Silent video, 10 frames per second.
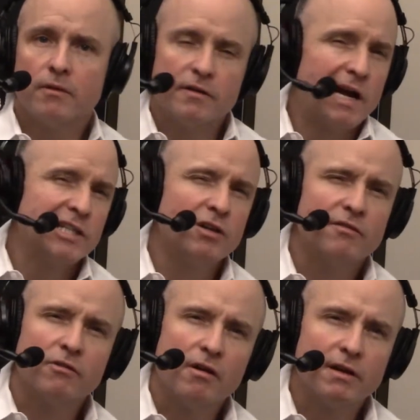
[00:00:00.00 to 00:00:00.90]
I drive
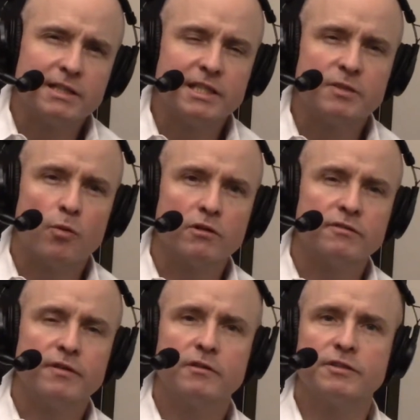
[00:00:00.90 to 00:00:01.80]
around, I see sports
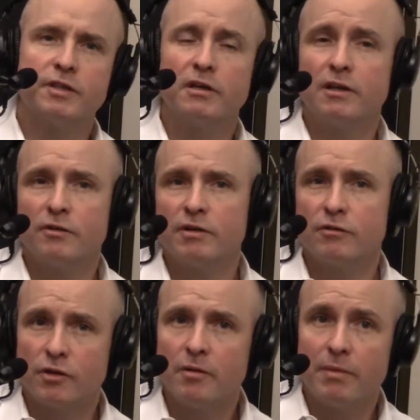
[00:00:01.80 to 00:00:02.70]
fields. They're either
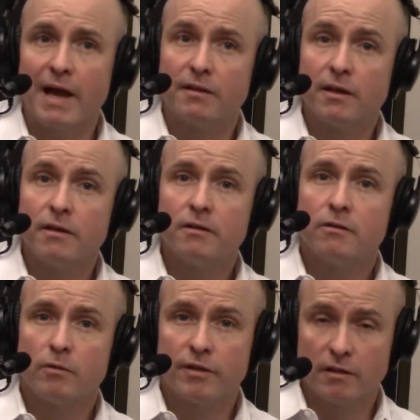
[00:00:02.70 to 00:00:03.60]
done badly
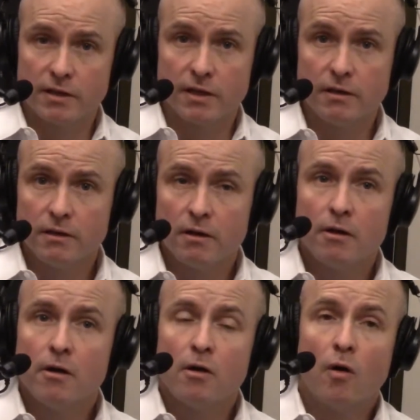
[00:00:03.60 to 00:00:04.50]
with LED
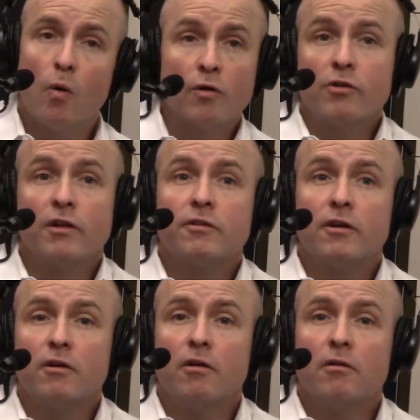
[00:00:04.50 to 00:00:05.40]
or they're not done
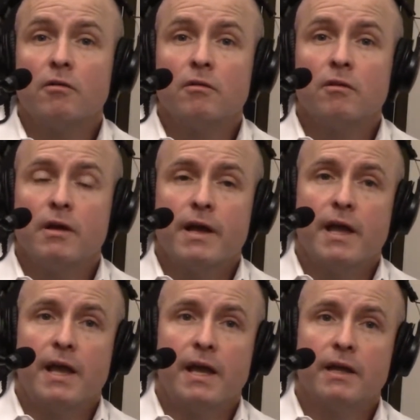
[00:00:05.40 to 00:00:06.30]
at all.
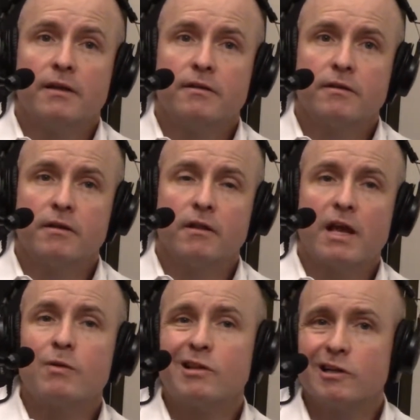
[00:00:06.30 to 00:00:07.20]
And
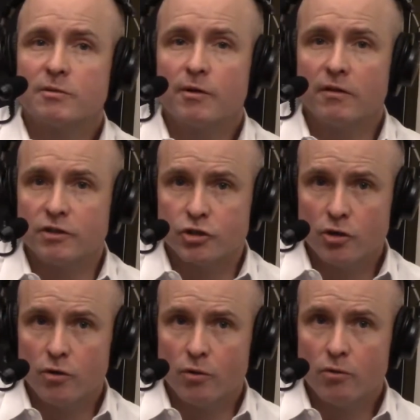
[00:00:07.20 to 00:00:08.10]
like we talked about on the
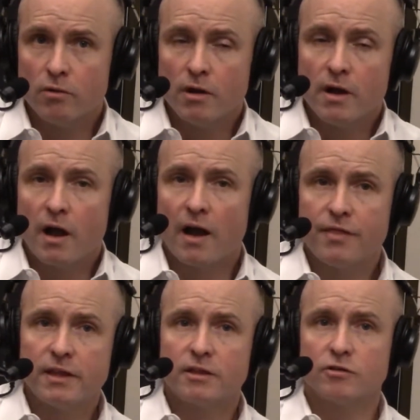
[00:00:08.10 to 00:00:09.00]
show, I
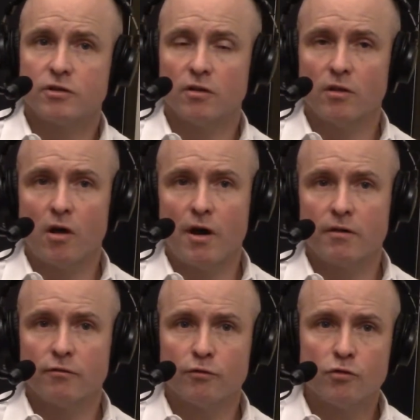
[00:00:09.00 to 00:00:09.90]
think there's a lot
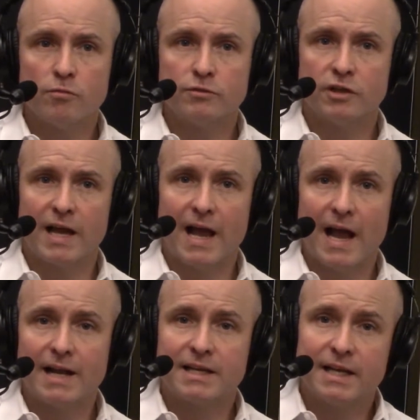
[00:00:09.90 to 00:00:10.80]
of room to
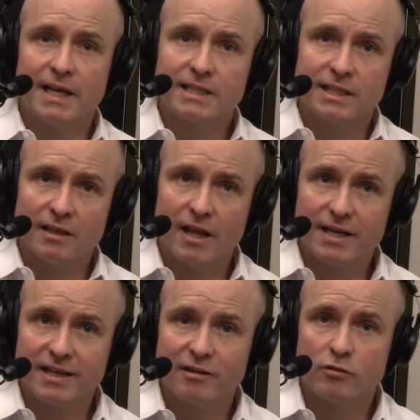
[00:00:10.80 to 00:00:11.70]
add connected
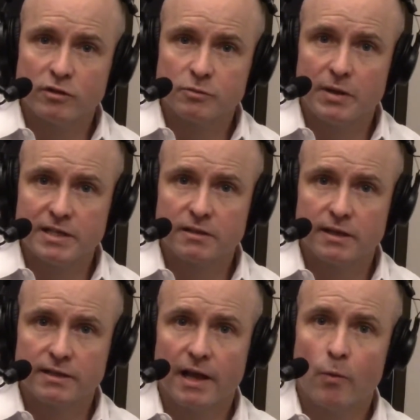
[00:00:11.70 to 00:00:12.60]
lighting into a space
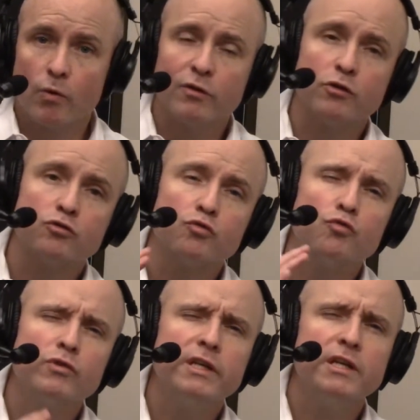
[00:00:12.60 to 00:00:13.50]
like that where there's
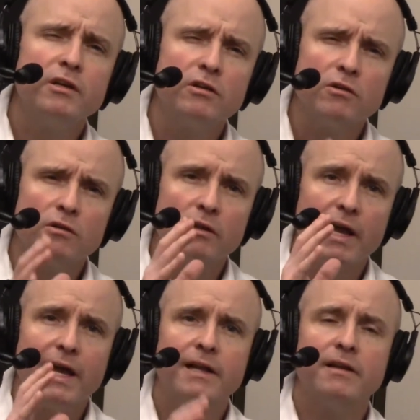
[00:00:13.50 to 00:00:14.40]
real,
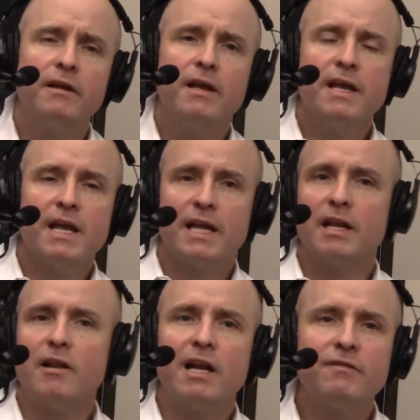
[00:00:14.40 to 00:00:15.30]
and you know,
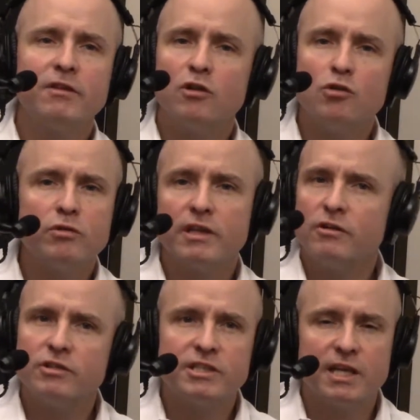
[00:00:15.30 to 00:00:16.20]
not even to do with
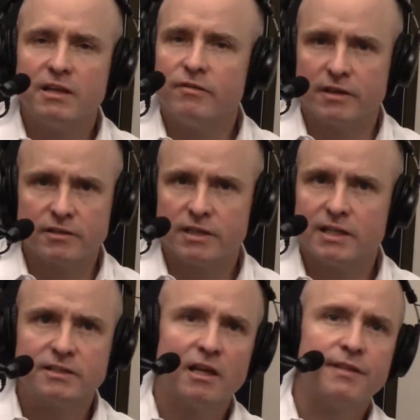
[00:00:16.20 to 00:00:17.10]
energy savings. It
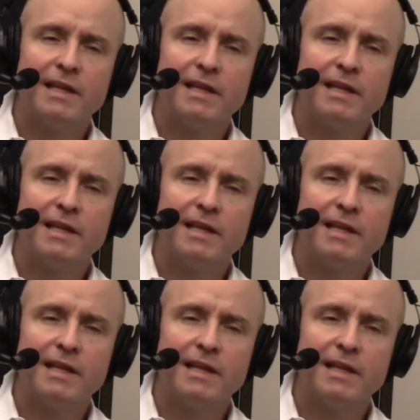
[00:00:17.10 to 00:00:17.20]
has nothing.